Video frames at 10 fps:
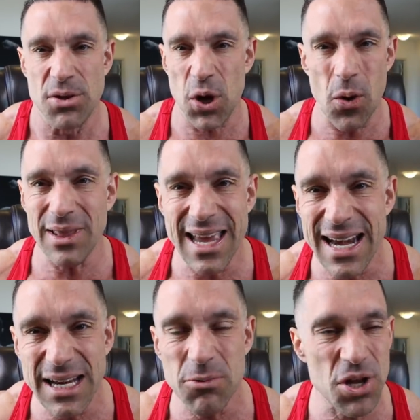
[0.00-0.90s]
Don't let
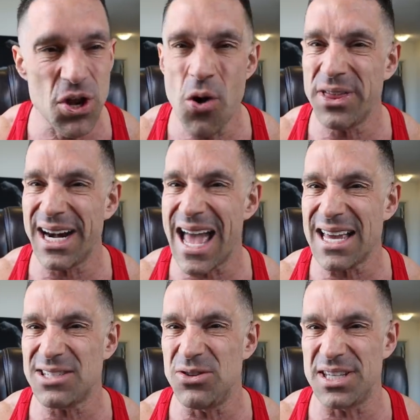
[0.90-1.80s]
anyone know that I
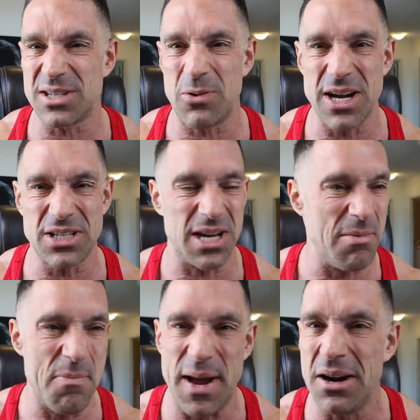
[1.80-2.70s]
asked you this question.
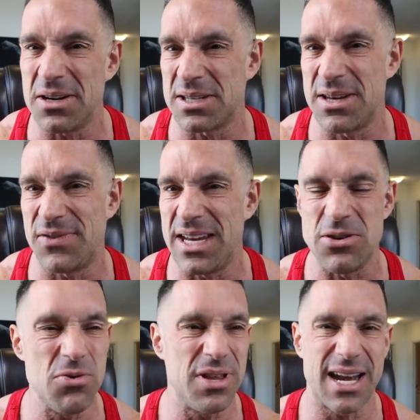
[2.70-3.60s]
I'm embarrassed if they
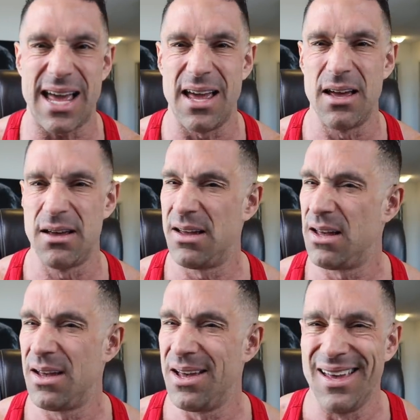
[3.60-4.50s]
knew that I.
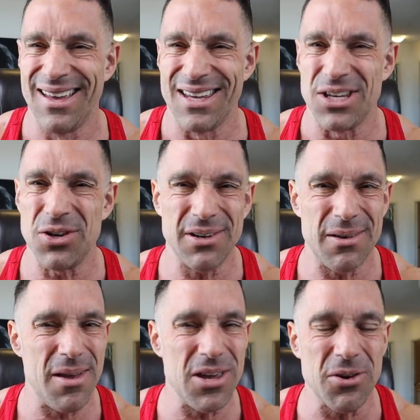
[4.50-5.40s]

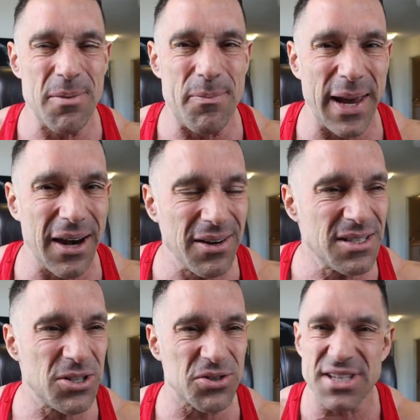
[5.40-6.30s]
You're, you're
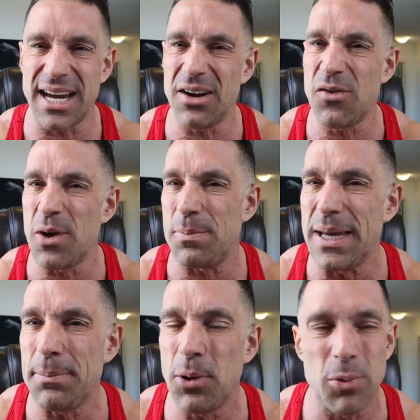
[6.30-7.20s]
embarrassed? You're scared of what
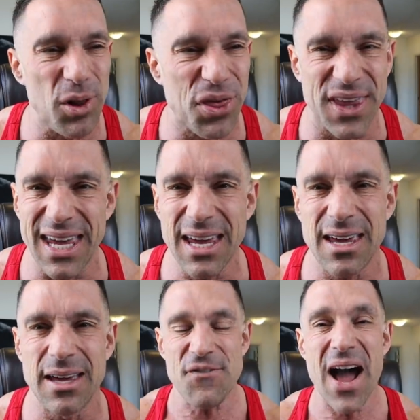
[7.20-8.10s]
people will
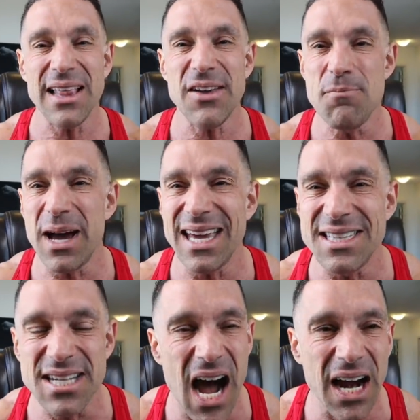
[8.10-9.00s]
think? If I live my
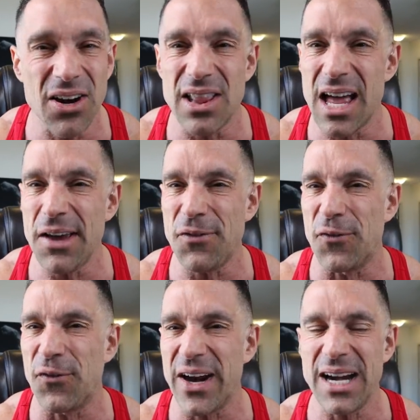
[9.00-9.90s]
entire life
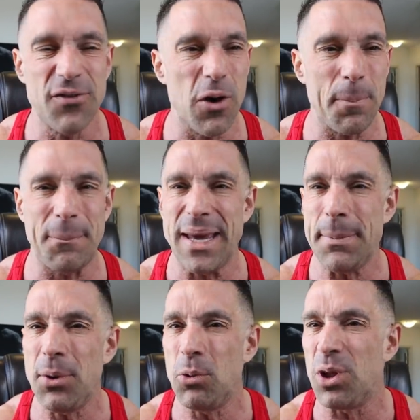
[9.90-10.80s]
afraid of what
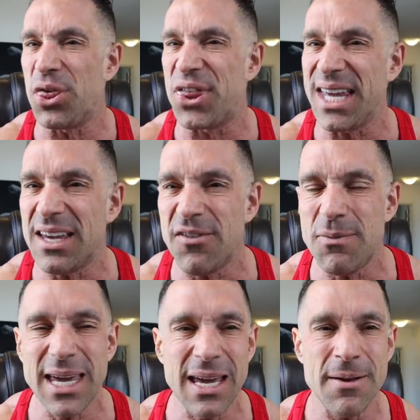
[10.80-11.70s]
people will think of
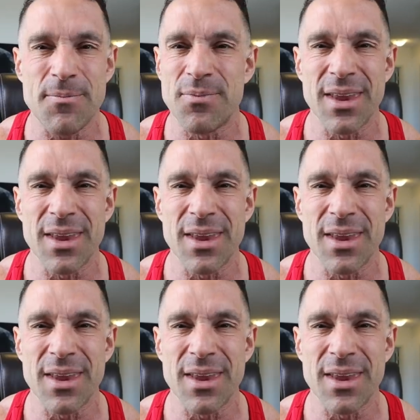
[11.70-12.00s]
me,